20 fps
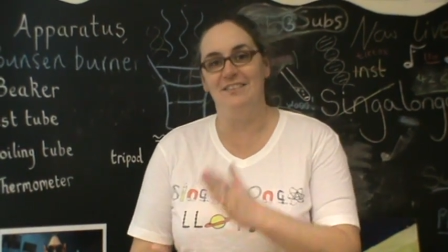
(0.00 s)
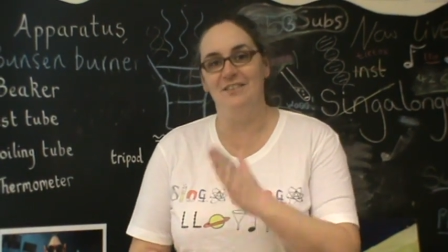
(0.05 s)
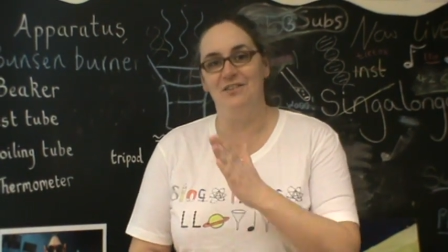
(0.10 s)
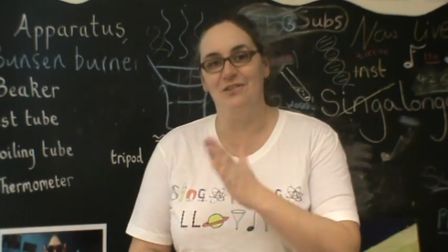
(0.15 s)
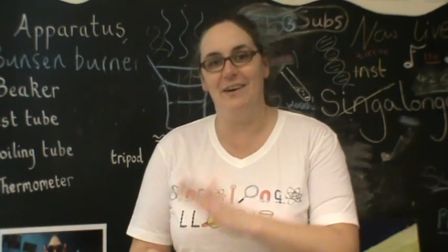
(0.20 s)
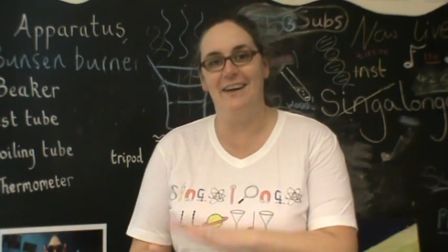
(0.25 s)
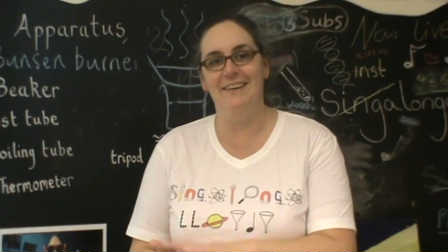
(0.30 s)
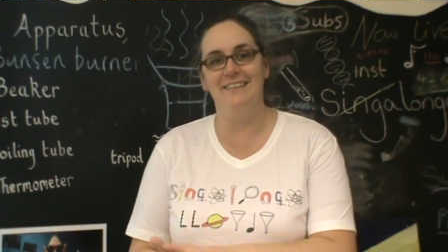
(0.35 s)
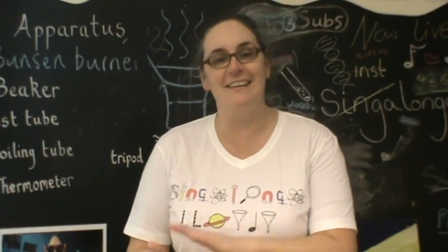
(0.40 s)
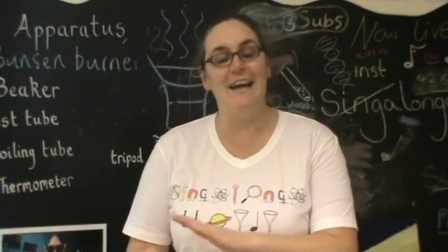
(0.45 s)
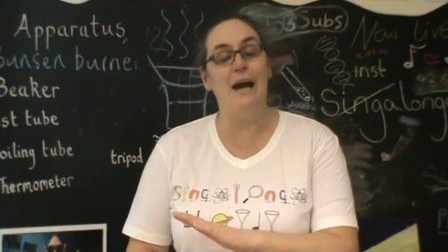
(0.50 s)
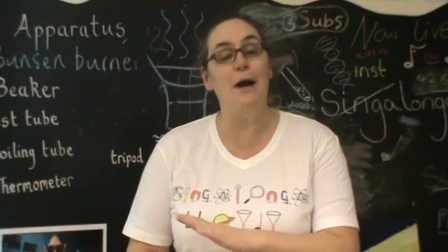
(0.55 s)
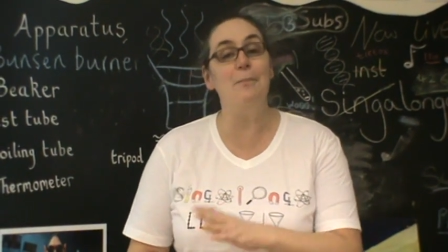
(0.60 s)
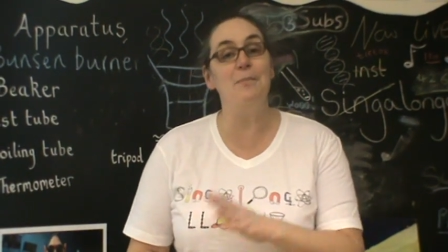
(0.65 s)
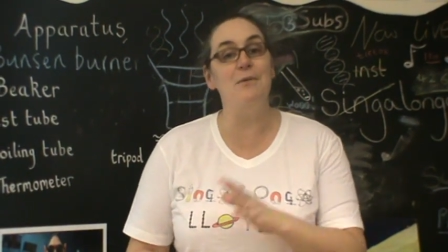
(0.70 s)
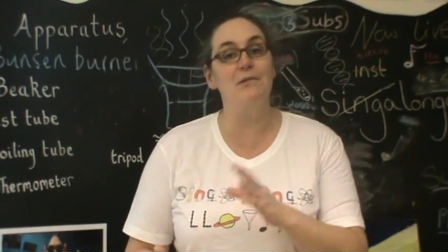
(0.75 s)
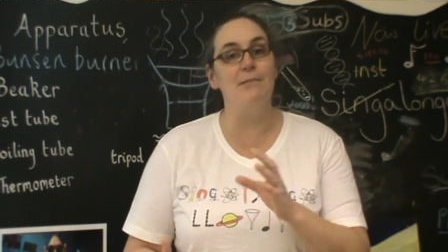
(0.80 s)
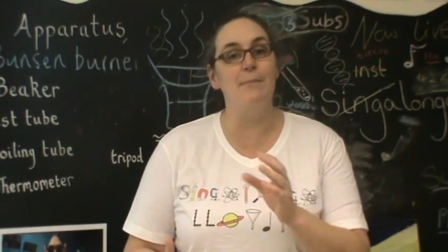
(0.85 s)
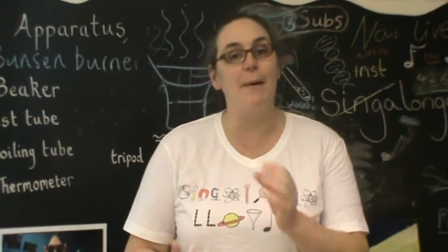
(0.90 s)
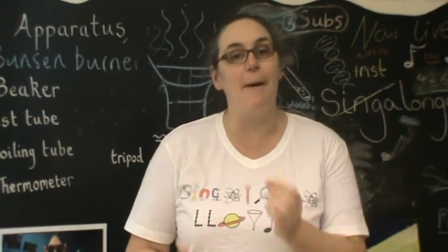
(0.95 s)
and tries to
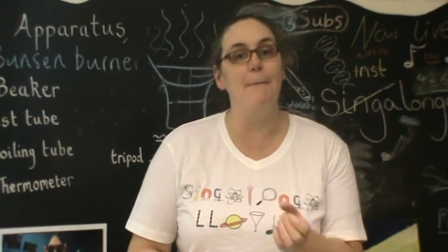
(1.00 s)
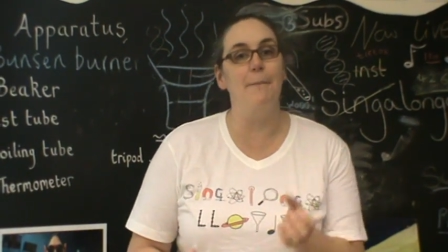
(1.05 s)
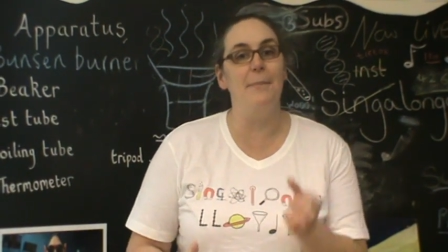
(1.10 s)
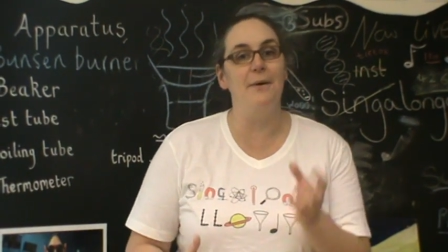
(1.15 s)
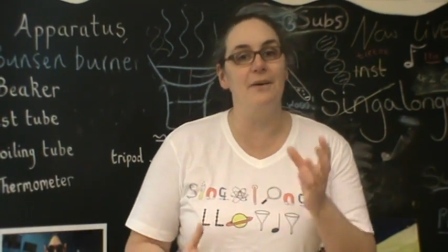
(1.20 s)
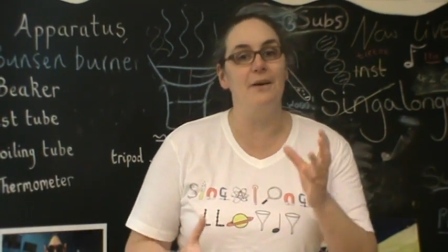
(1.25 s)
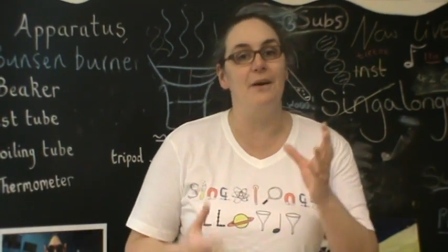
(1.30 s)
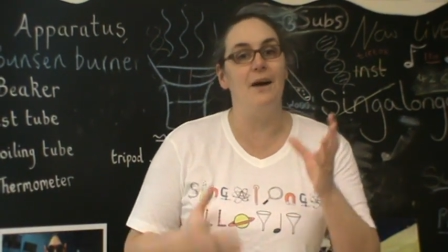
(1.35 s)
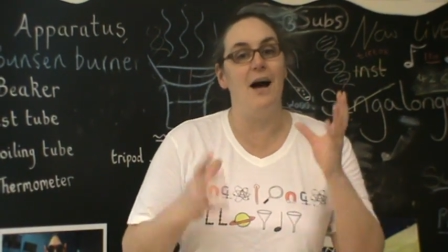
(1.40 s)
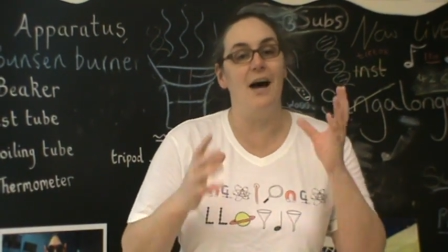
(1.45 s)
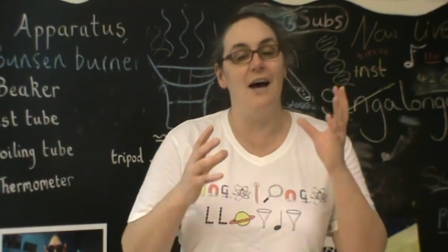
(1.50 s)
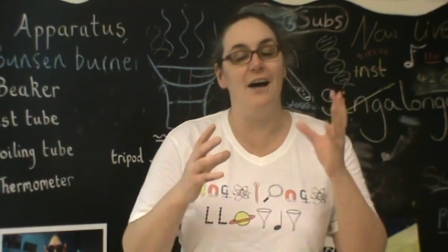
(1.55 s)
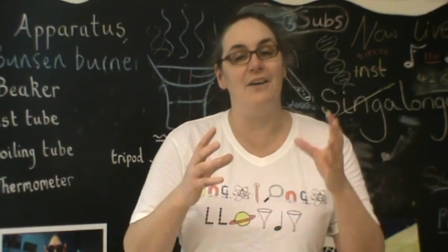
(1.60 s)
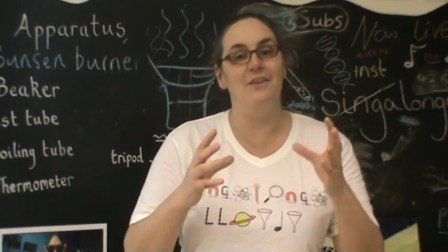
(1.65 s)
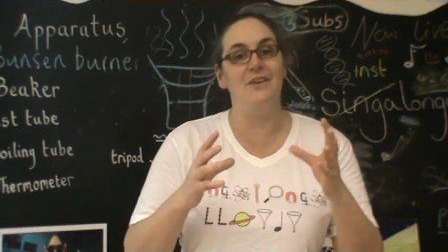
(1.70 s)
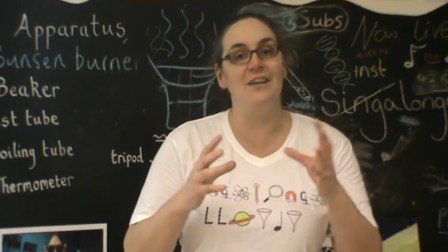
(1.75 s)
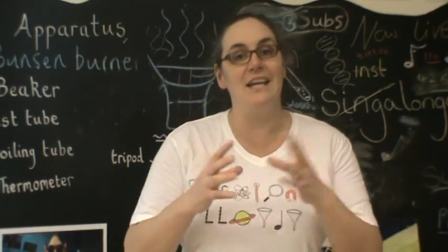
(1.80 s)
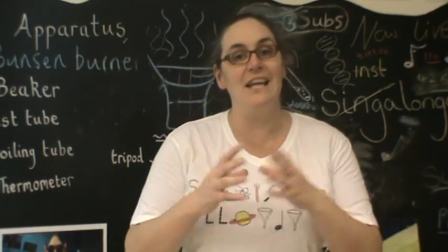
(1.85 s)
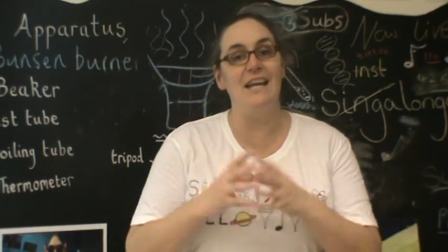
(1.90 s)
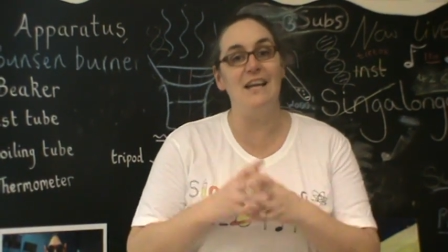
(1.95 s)
help you remember
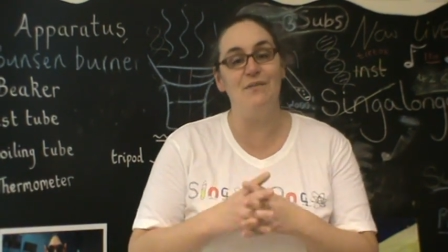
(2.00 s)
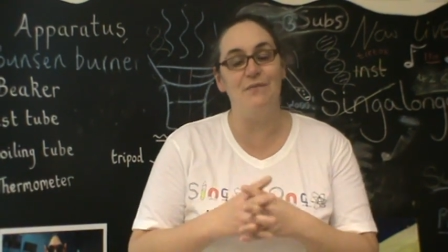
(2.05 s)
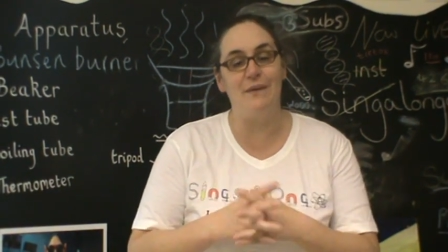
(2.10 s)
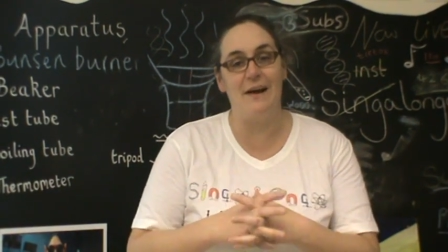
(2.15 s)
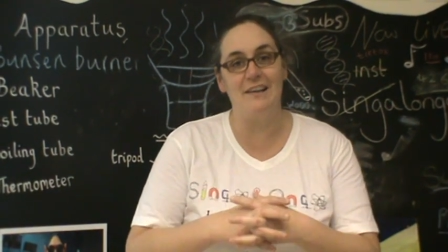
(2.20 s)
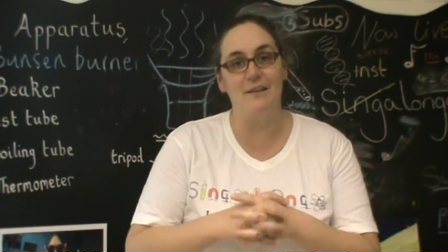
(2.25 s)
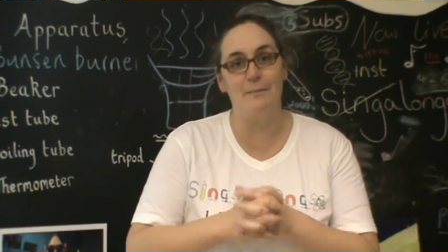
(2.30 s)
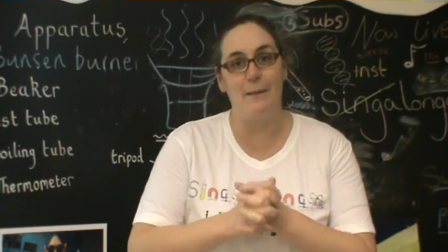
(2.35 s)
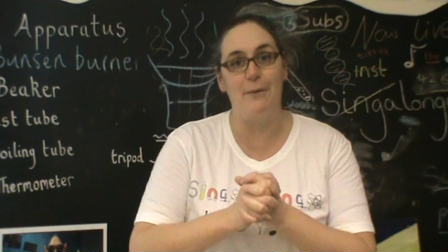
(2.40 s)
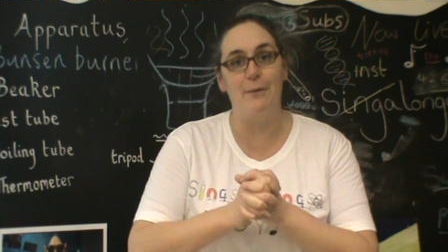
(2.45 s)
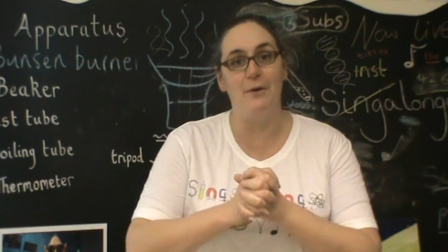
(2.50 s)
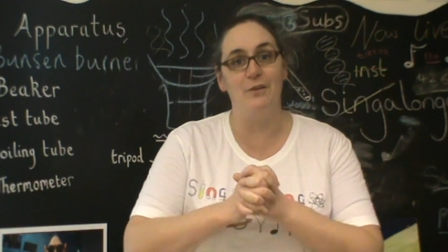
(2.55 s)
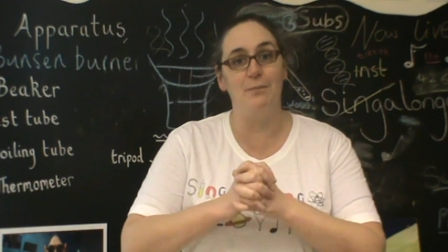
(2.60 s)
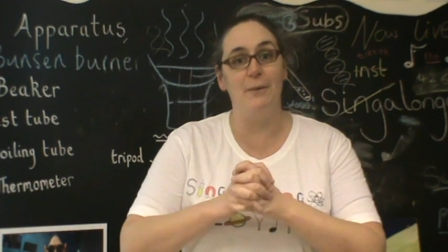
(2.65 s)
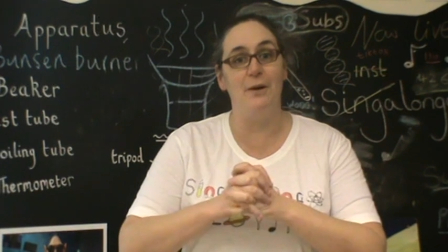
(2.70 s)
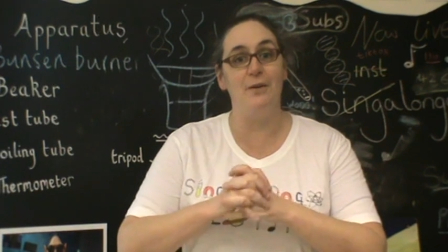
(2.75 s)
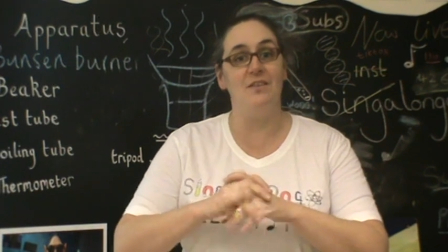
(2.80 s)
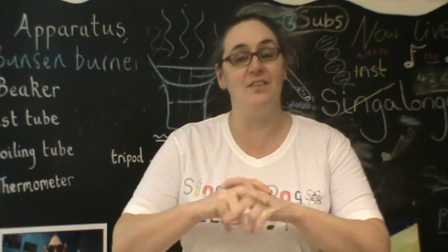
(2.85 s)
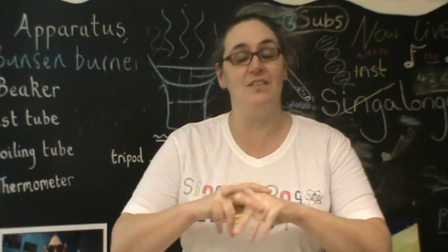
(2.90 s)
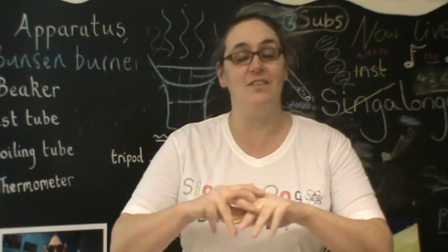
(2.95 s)
the key facts about
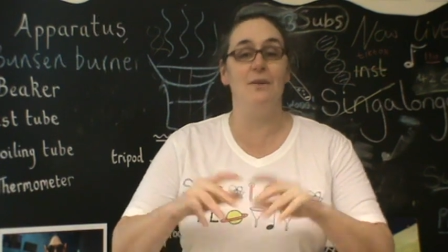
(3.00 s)
osmosis.